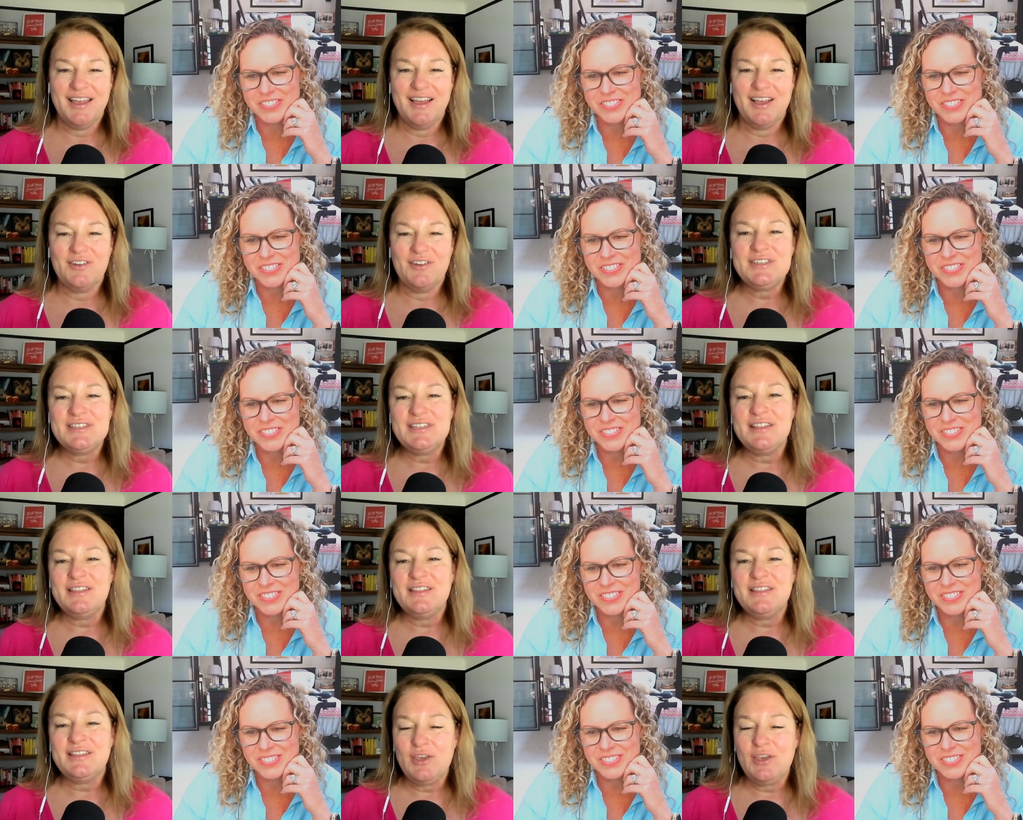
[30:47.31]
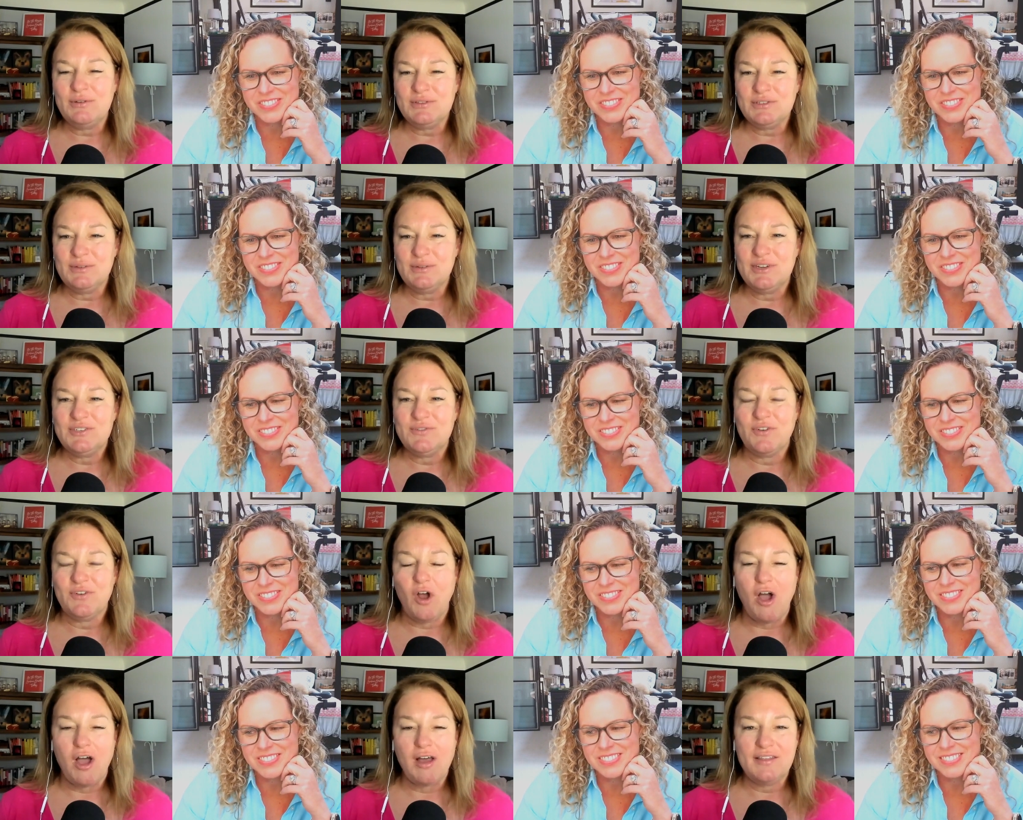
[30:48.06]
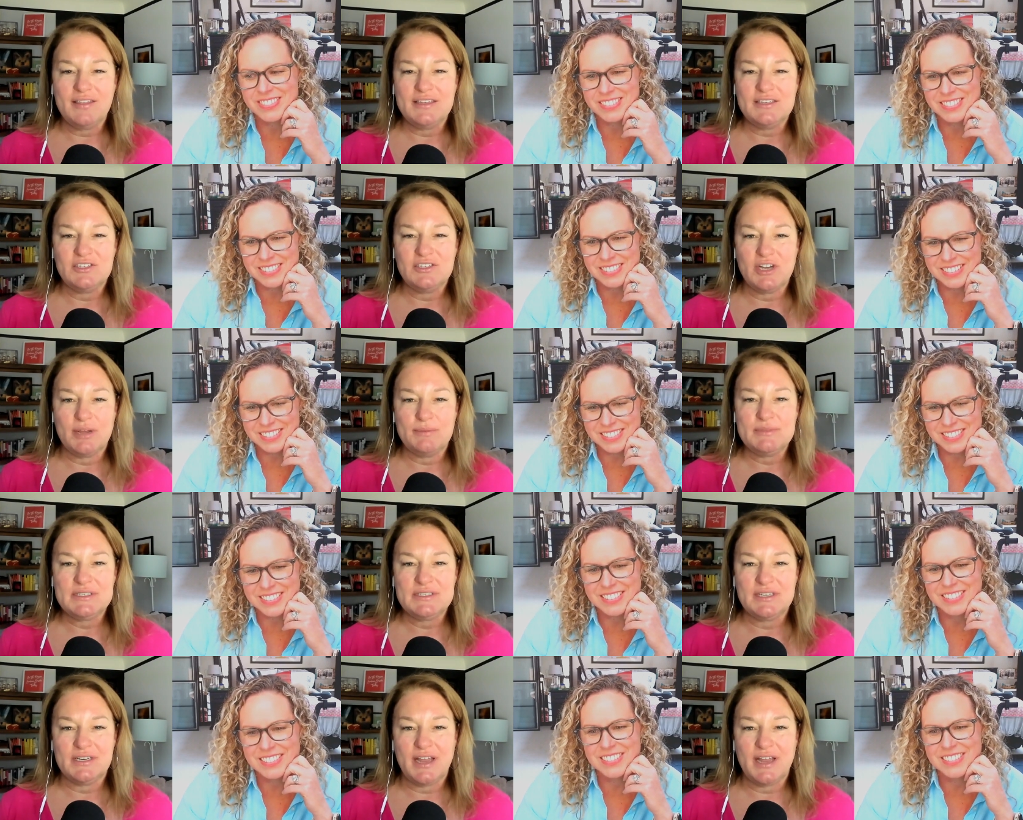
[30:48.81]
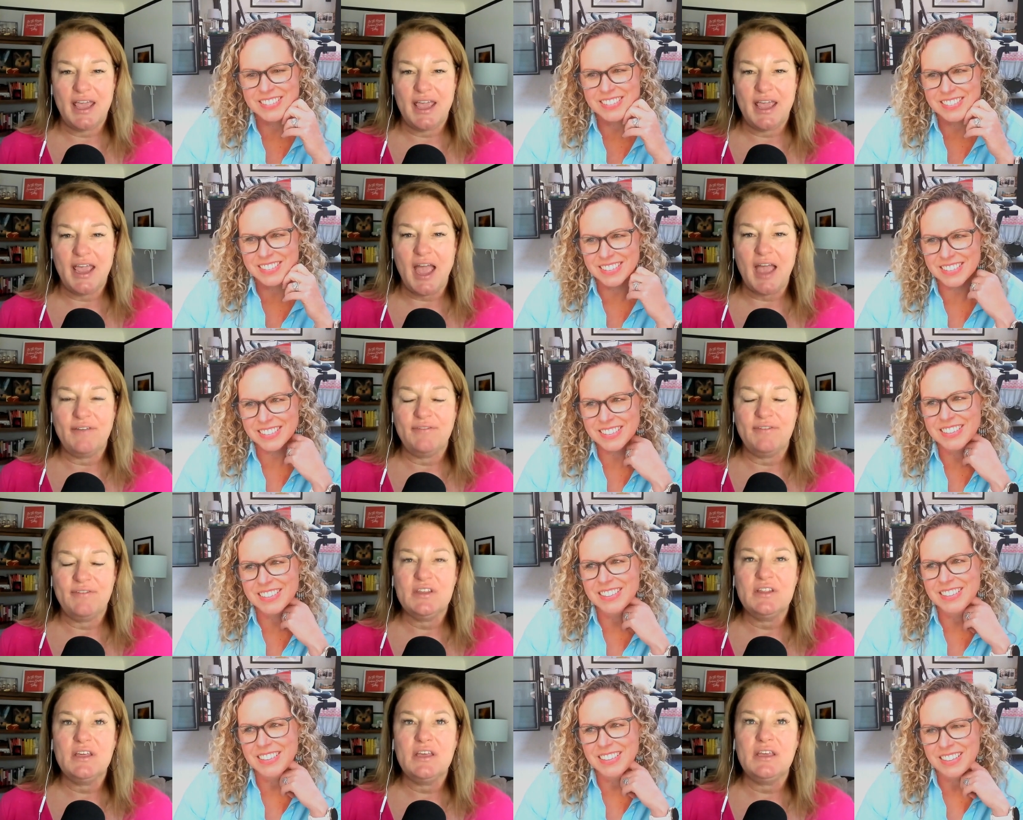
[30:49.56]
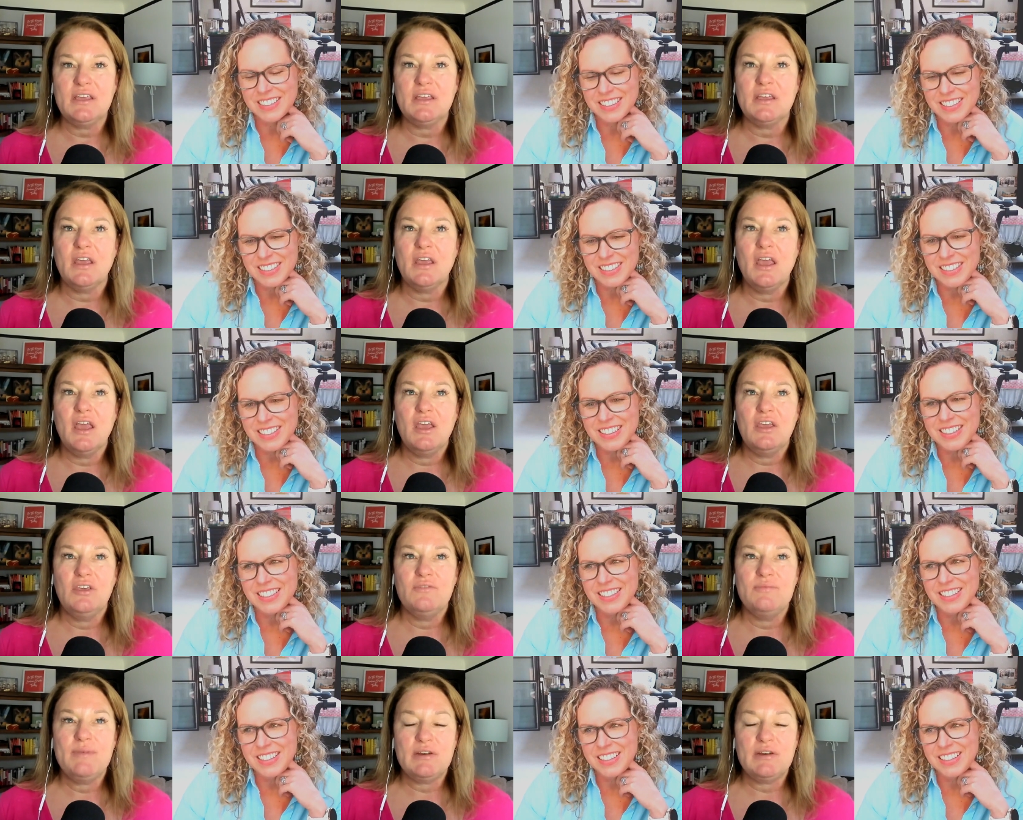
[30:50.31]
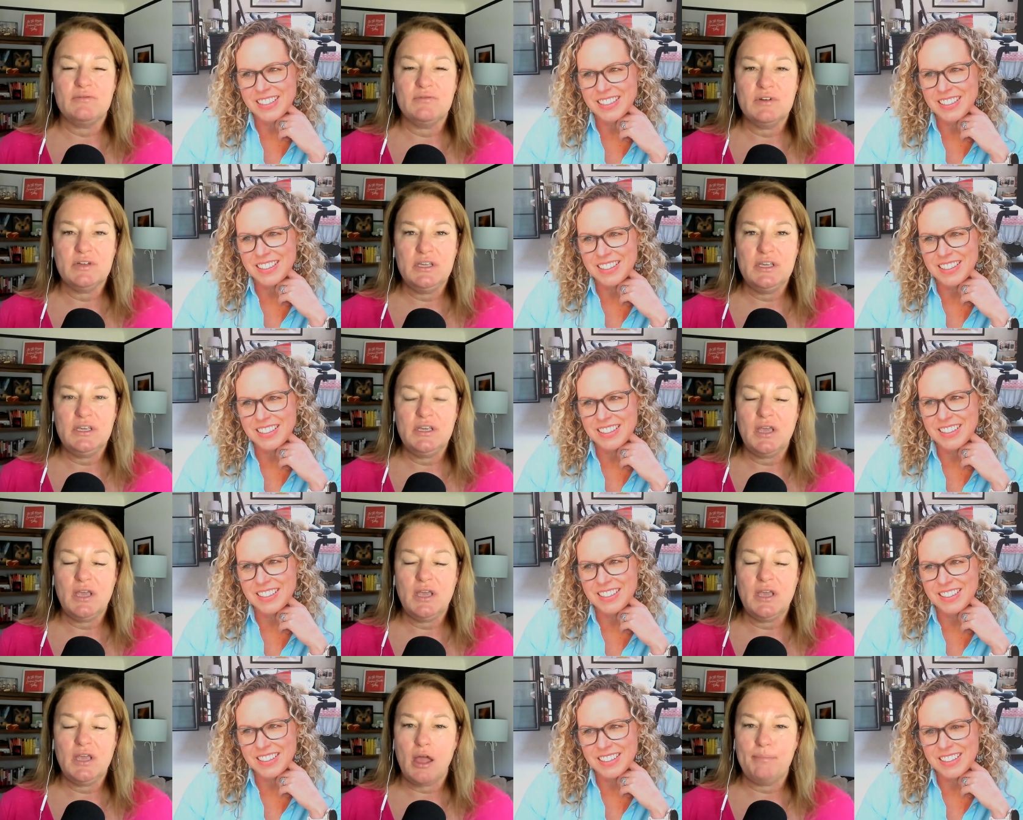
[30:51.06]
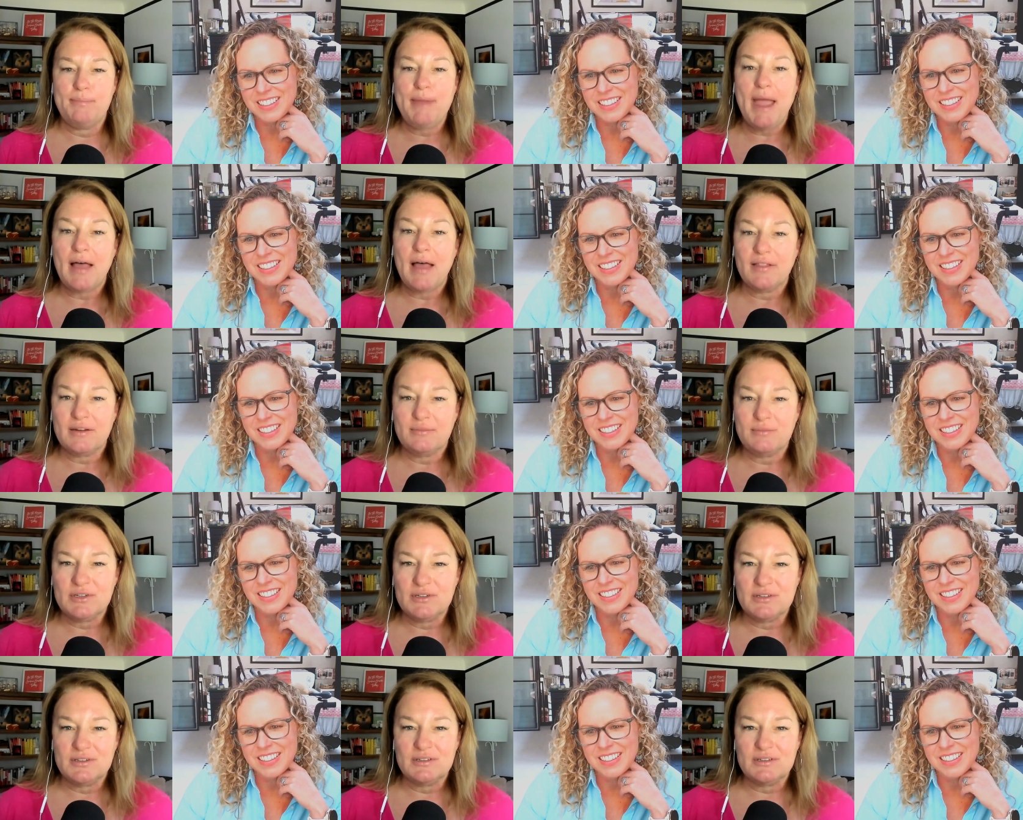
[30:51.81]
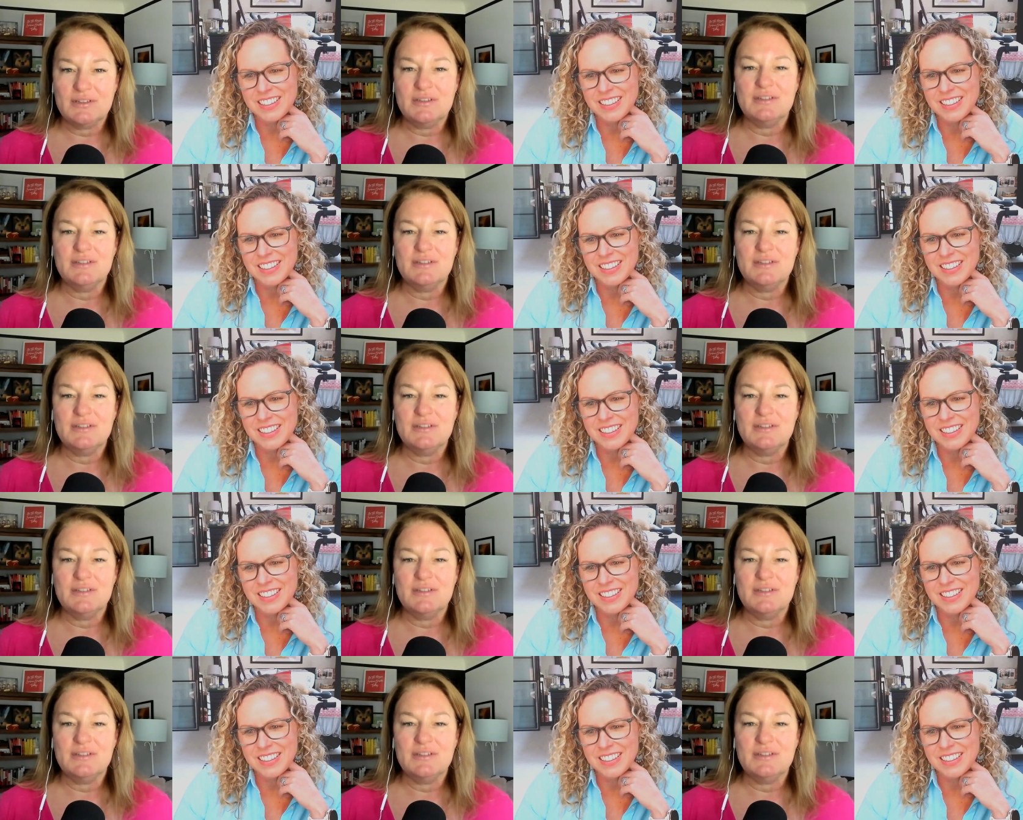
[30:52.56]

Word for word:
Speaker 1: Kristin, thank you so much for all of these gems today. I feel like you've made it really uh, palatable